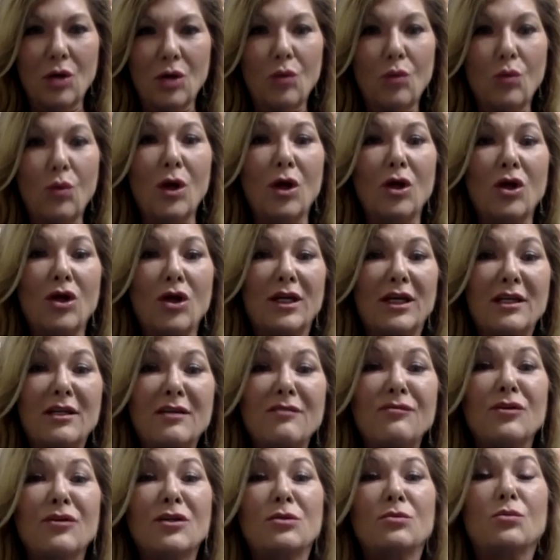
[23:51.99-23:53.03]
Well,
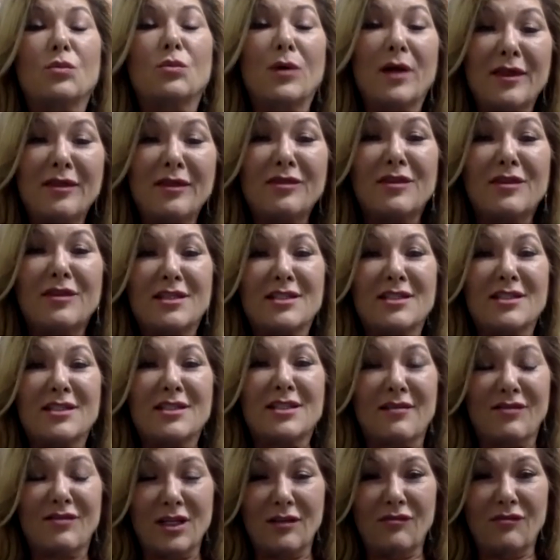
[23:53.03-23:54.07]
even with the
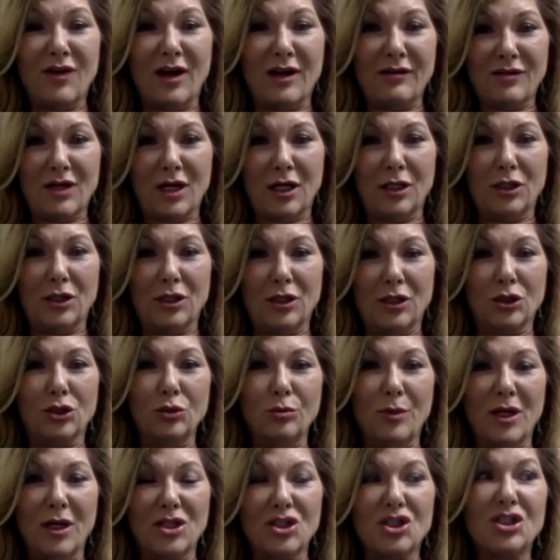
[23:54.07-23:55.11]
$75
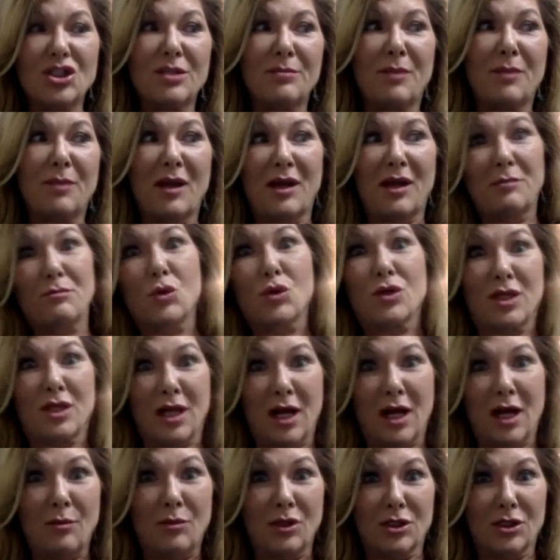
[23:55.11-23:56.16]
coupon, she paid more than
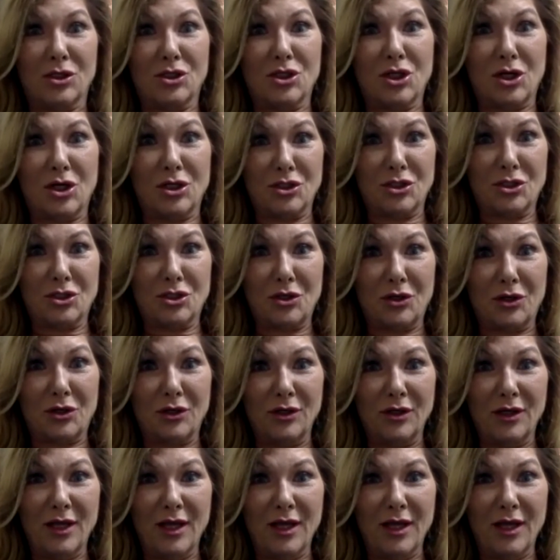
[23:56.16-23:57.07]
I would have charged her.